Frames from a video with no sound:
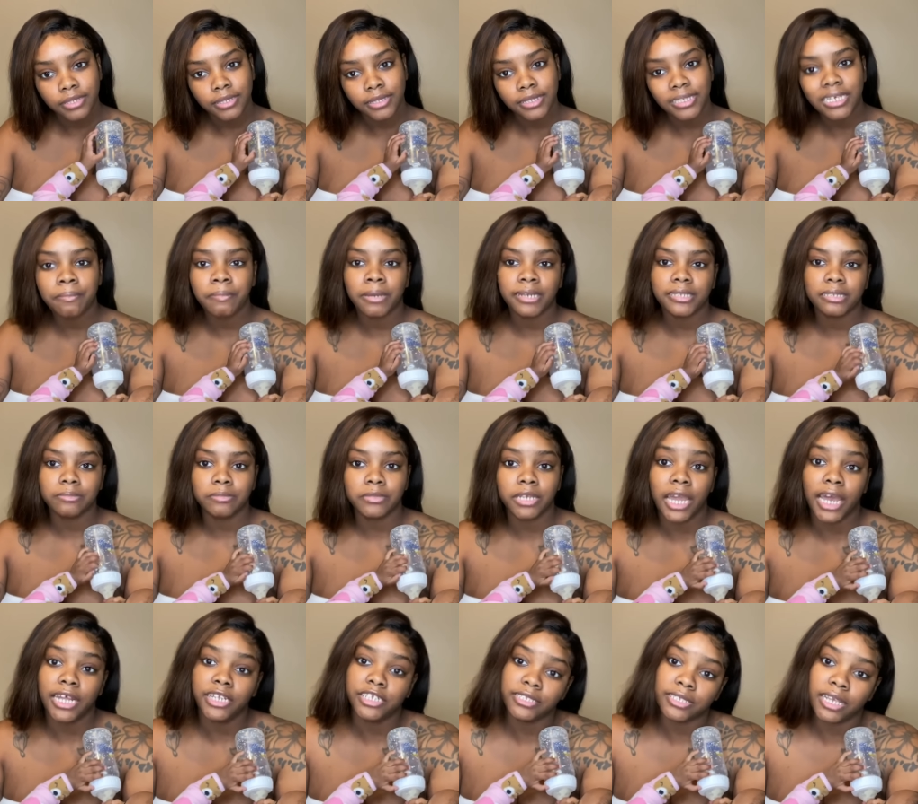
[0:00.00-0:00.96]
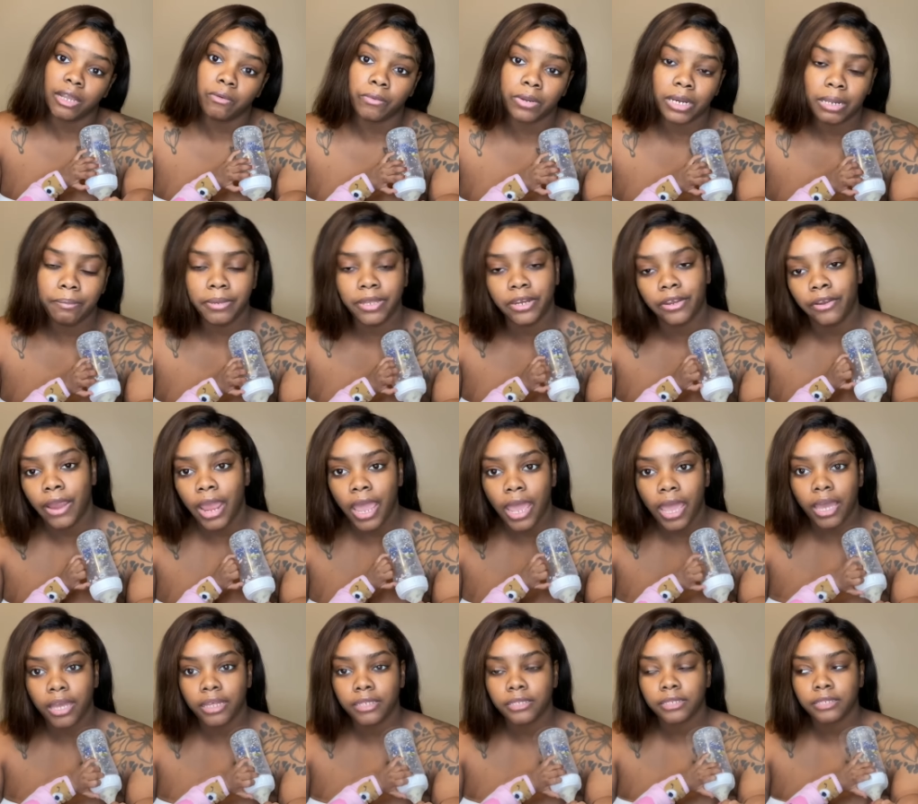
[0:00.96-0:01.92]
Telling me something, I just didn't want to beat her
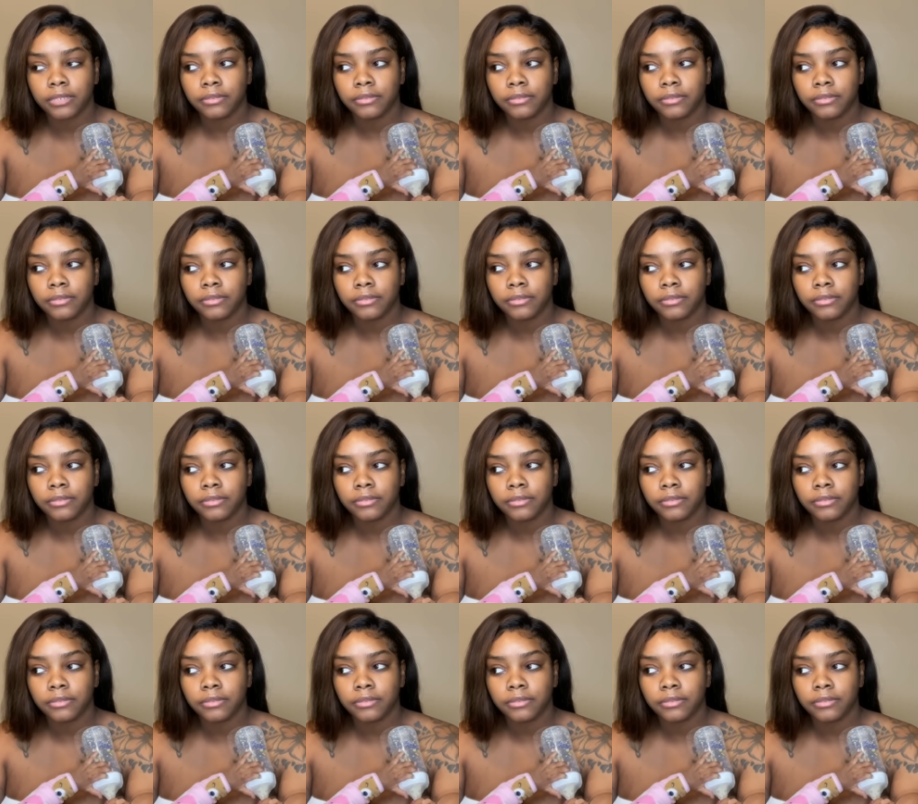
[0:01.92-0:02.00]
ass.